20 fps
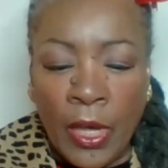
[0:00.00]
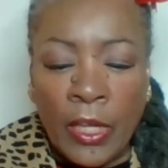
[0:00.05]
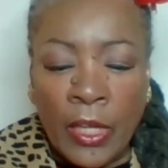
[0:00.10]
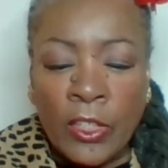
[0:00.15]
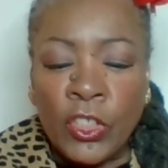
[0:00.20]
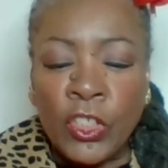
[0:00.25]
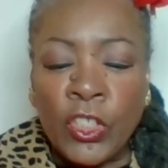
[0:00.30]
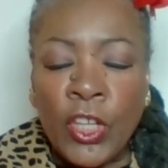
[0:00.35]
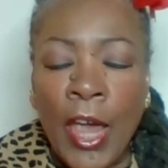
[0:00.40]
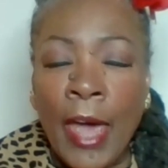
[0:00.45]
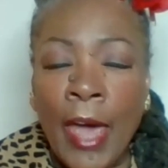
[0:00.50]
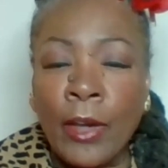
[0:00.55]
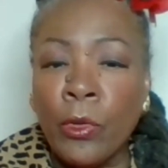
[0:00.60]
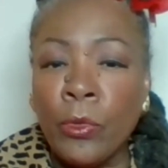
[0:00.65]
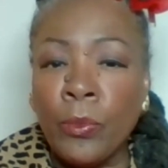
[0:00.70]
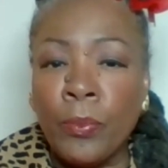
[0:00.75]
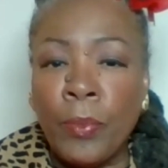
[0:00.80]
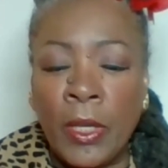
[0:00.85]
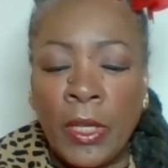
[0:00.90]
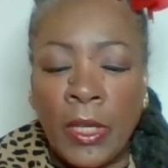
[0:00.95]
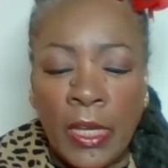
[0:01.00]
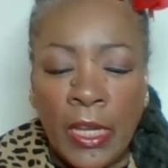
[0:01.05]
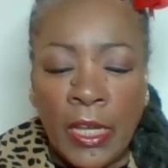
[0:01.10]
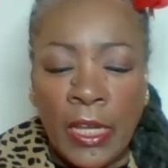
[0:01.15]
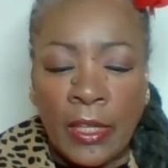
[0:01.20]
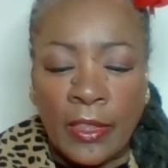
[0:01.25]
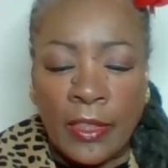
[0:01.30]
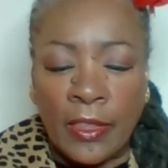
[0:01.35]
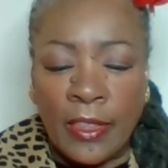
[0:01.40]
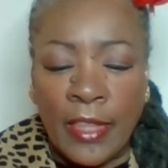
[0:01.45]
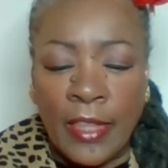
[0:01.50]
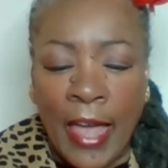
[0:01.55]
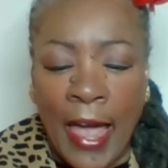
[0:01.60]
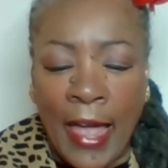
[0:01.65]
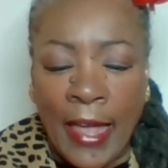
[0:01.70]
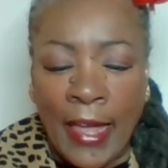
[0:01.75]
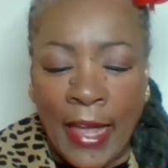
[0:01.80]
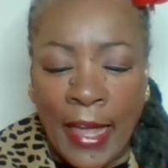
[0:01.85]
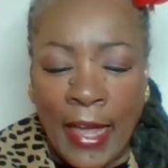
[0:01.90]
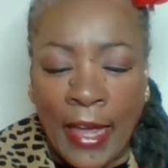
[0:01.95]
Shadowed beneath
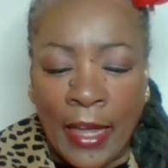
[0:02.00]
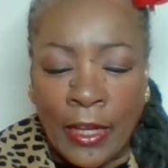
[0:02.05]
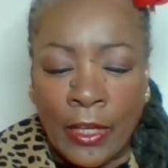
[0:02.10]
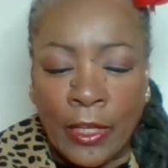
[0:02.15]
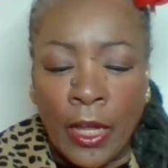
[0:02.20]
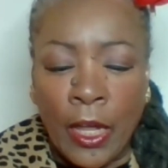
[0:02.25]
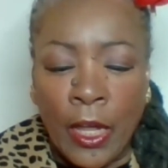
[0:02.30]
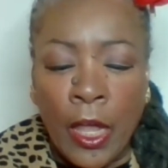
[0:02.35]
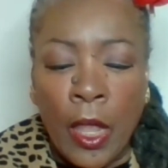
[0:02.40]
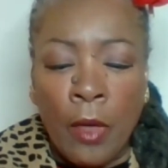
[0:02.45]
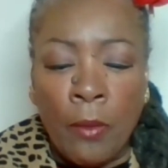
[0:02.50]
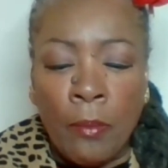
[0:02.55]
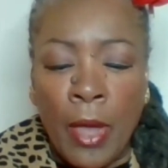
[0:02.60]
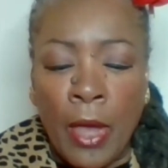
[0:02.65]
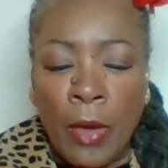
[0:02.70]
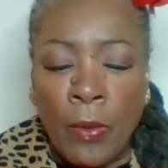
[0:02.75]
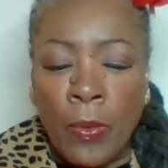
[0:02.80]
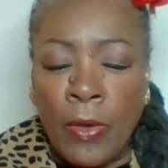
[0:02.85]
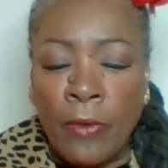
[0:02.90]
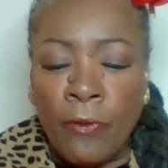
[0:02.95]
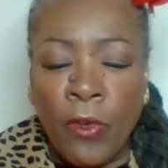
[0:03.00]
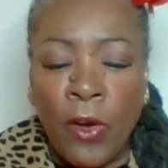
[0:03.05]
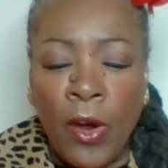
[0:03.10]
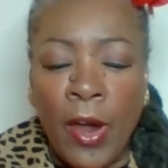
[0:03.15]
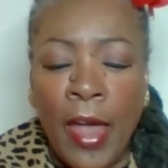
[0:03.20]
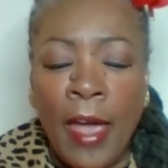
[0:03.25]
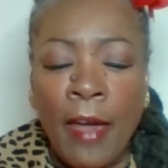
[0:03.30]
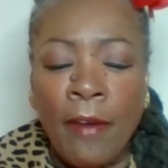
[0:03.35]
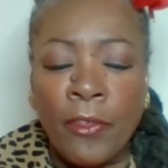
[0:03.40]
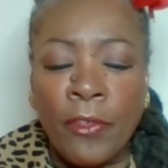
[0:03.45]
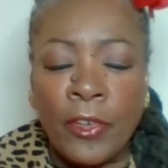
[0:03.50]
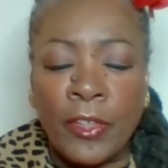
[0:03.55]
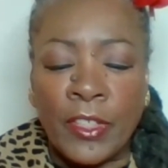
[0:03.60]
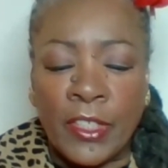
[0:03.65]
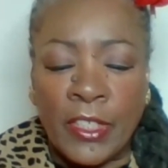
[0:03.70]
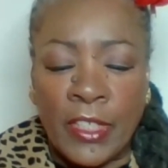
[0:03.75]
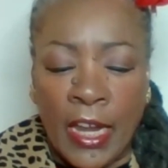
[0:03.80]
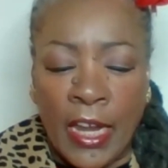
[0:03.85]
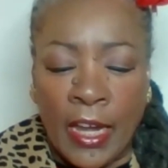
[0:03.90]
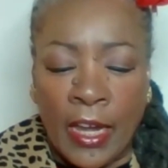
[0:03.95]
thy hand, may we forever
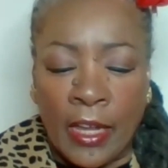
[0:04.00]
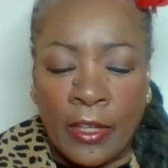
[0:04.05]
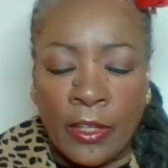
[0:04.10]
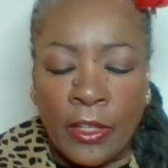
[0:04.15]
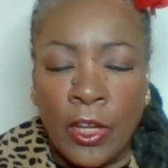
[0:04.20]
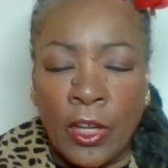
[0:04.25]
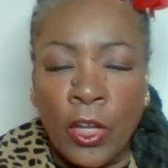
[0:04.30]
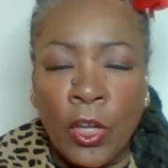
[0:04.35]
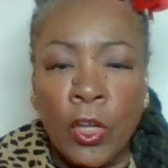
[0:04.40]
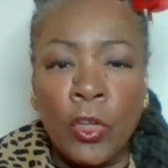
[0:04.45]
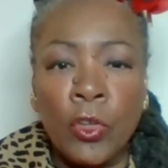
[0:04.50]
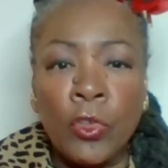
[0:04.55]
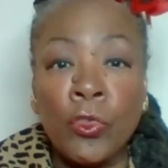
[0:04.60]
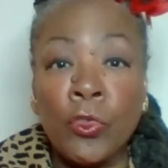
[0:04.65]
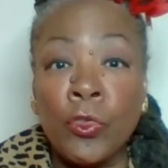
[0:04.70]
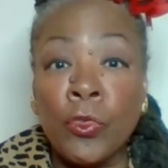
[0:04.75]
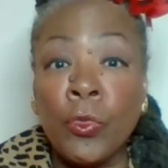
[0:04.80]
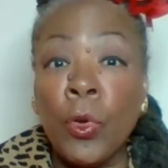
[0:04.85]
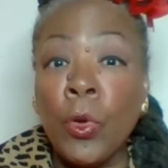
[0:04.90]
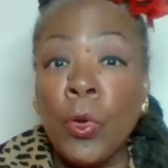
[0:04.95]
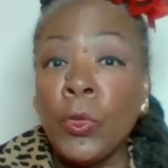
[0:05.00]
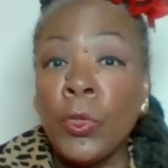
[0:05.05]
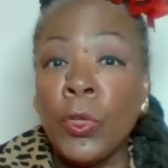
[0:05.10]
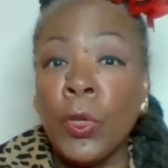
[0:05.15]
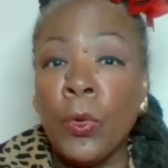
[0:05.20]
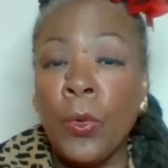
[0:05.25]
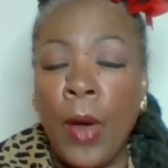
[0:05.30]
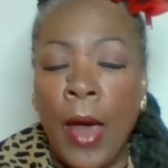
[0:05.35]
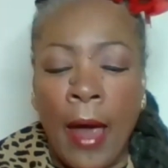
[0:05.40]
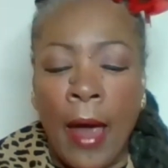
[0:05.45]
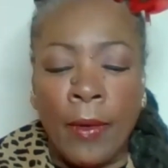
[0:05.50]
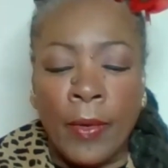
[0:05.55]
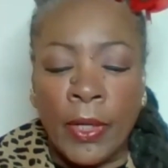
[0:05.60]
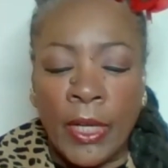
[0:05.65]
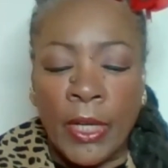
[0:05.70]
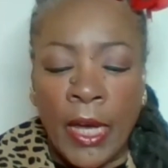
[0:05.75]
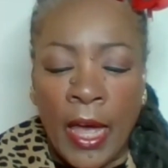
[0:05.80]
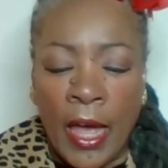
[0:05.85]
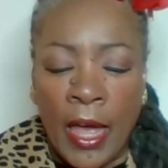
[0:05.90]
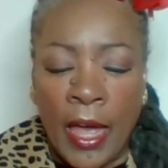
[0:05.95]
stand, true to our
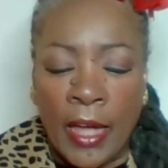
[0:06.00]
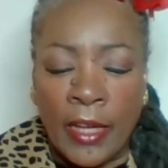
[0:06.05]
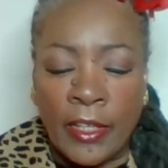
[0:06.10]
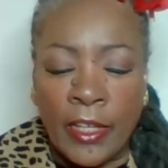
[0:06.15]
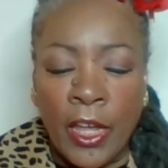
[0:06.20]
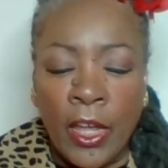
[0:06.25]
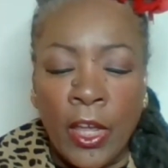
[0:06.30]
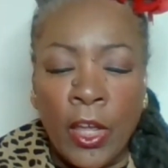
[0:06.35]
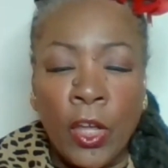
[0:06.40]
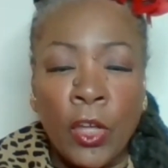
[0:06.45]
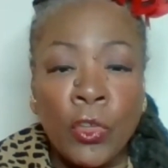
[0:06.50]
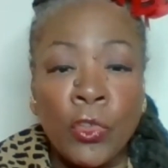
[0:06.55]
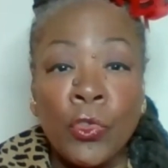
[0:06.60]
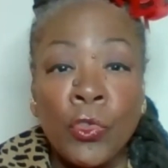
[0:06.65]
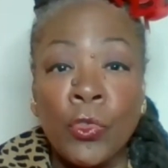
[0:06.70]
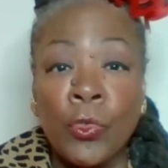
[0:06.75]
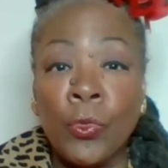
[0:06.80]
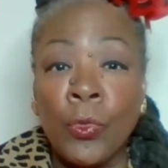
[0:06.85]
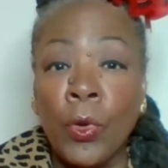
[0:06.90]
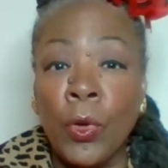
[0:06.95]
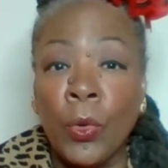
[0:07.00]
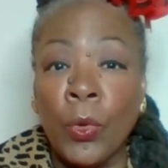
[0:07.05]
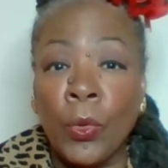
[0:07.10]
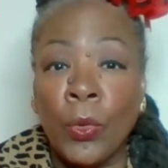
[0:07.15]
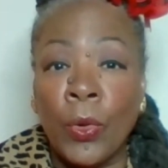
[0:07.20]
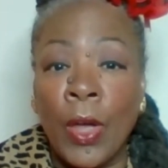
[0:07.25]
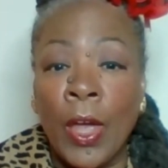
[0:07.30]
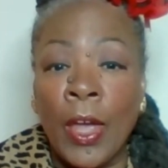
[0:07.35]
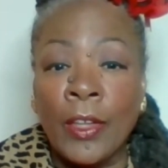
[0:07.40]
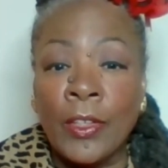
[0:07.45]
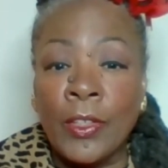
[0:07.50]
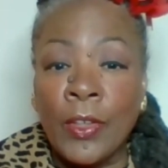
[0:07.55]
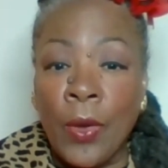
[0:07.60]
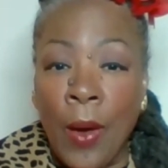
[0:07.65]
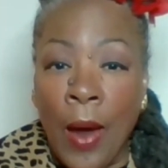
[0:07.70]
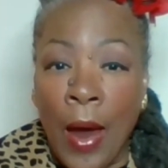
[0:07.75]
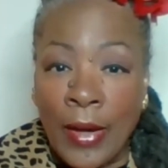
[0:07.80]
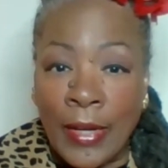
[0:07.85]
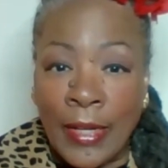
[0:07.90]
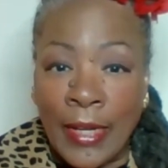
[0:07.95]
God, true to
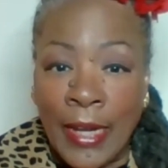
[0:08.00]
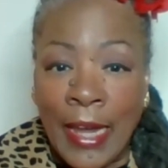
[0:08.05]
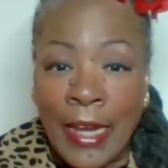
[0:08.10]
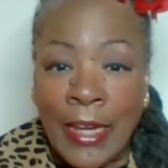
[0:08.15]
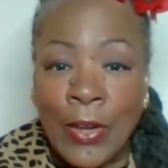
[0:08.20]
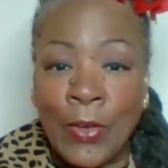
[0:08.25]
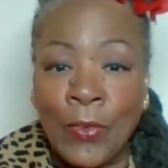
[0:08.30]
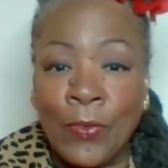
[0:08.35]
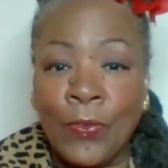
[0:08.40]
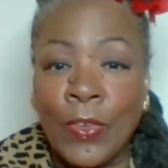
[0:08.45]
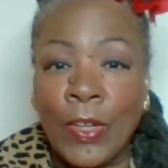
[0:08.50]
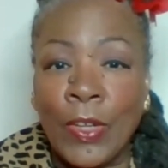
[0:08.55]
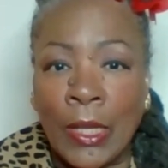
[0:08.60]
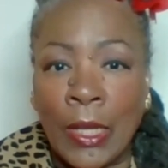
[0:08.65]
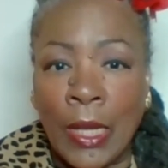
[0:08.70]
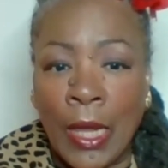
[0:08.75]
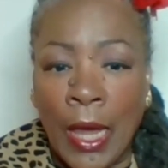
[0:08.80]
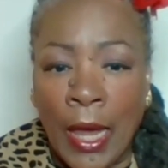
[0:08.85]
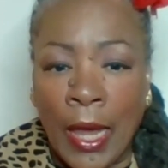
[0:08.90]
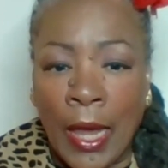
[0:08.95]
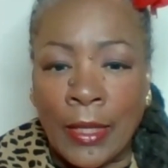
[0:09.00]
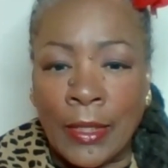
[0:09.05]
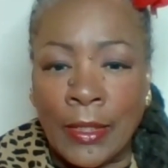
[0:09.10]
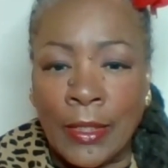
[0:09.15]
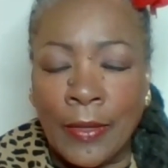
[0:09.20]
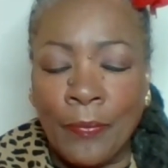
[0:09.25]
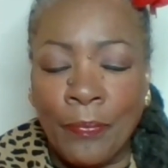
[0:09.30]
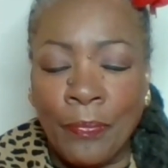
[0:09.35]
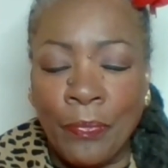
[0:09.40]
our native land.